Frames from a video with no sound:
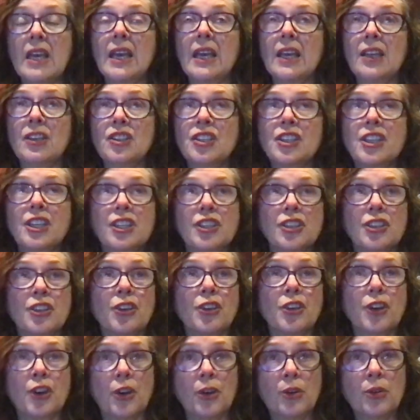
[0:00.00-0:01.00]

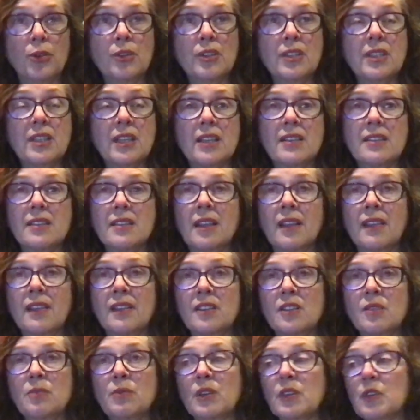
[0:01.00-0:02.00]
Education Code says that
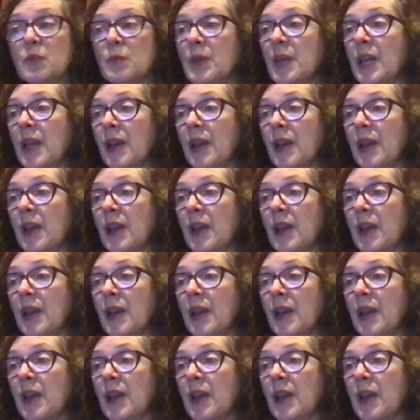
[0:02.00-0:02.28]
this must be